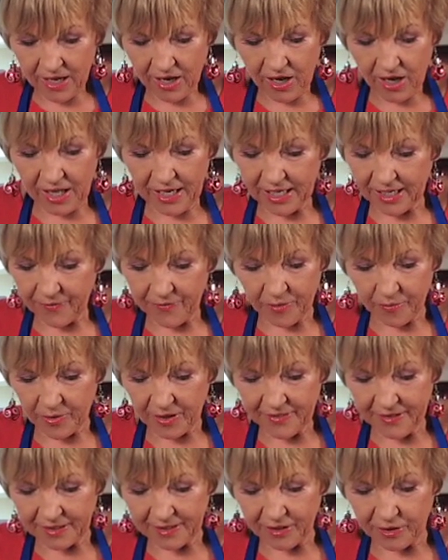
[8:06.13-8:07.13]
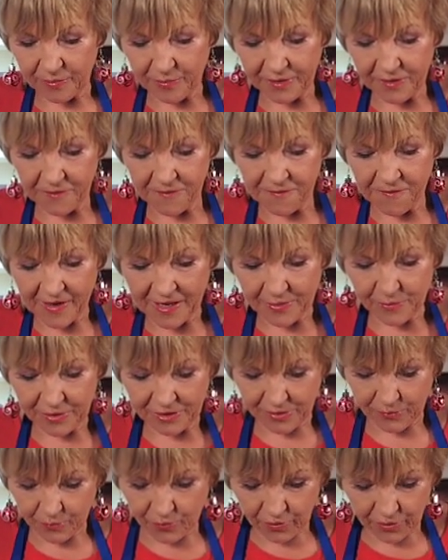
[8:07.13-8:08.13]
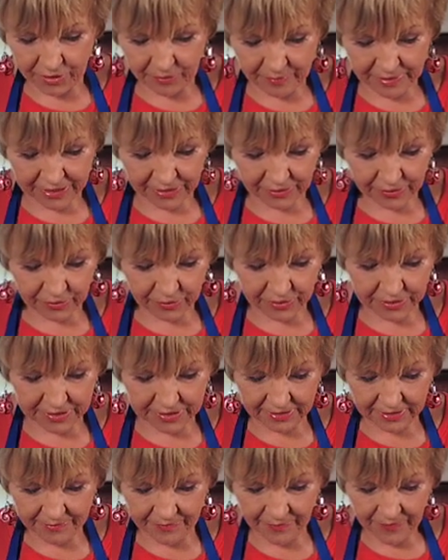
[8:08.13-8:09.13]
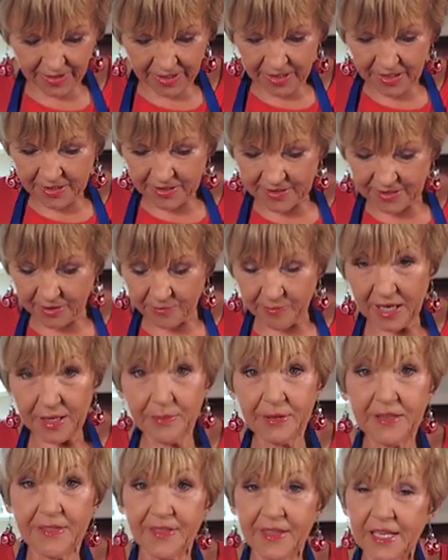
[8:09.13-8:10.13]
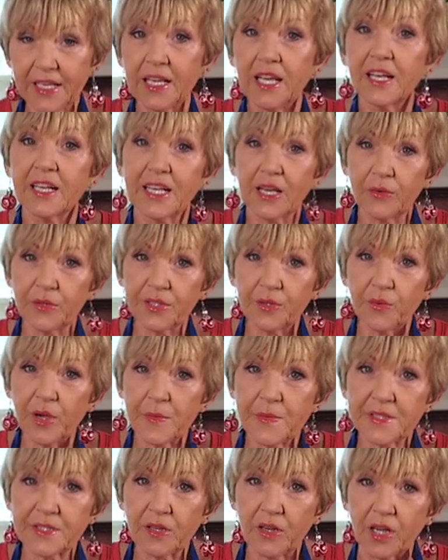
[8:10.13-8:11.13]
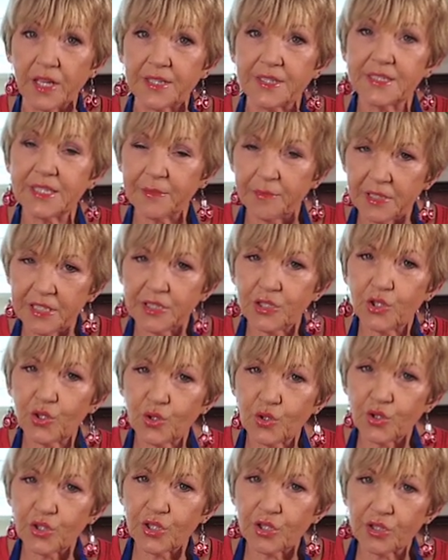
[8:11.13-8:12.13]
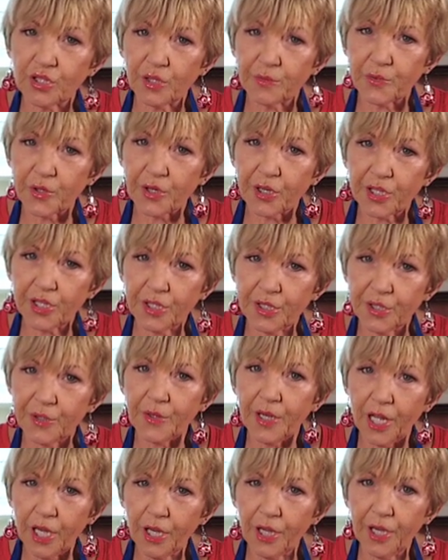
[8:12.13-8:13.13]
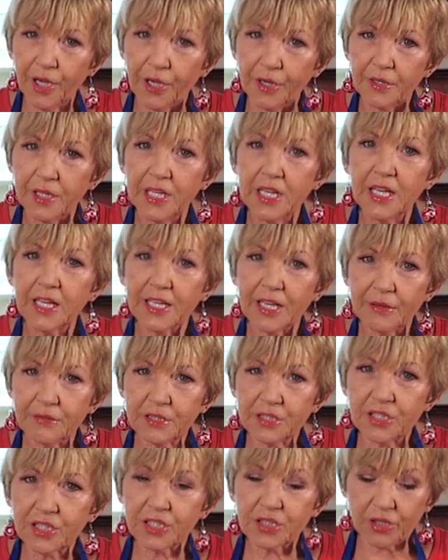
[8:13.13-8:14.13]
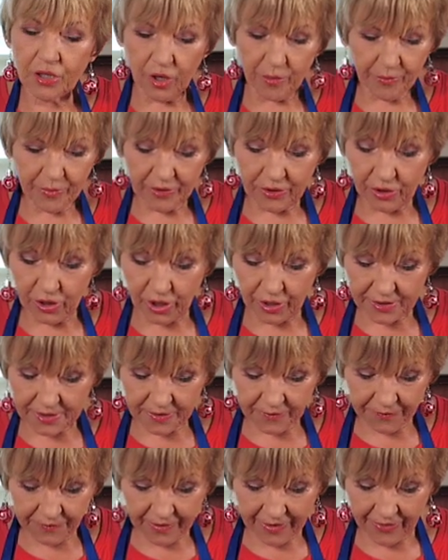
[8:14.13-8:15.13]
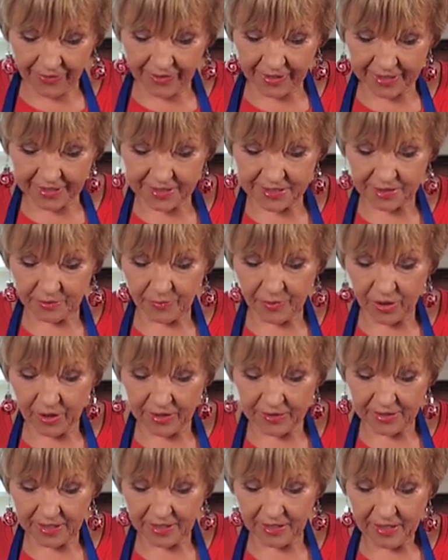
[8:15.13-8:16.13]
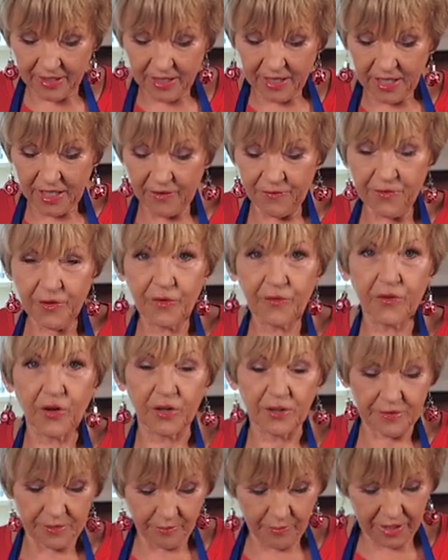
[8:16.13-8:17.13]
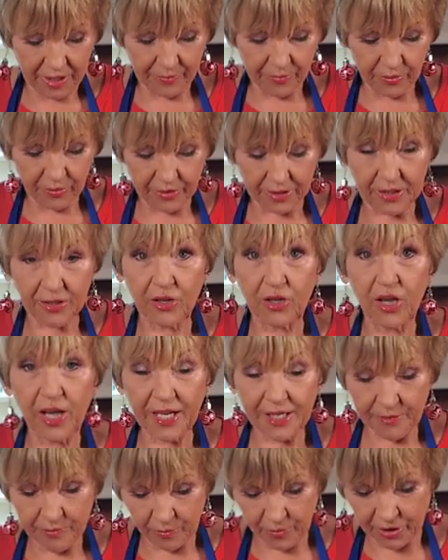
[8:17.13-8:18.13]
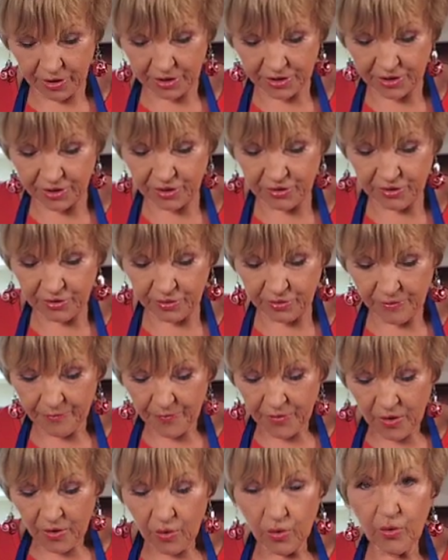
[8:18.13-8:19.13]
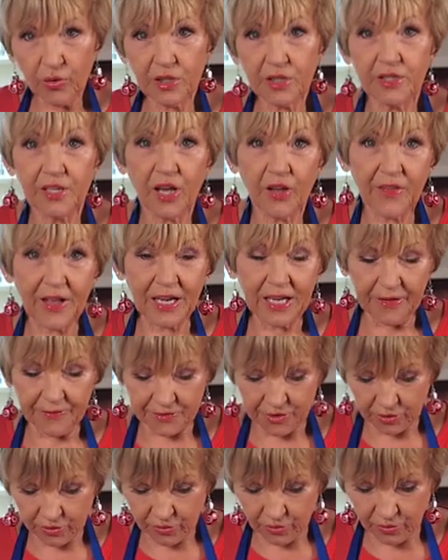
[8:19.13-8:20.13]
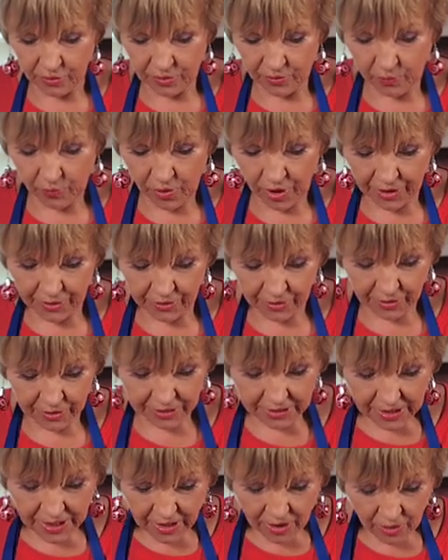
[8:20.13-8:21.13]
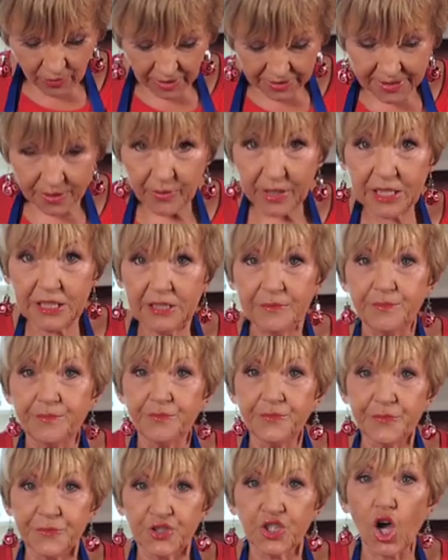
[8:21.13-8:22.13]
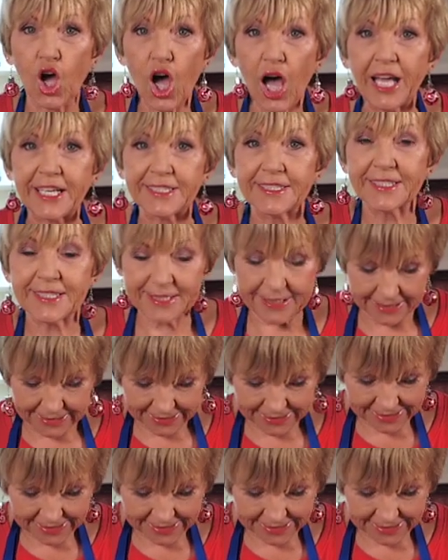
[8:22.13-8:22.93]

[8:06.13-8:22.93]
I love them. I think they're a bit of fun with the watermelon look to them. So maybe go on the website, simply2good.com.au. Hello, go into the shop. Lots of fun things to buy there. If you've got people that like what I do, or you know they love to cook, why not? All right, so we're going to dice.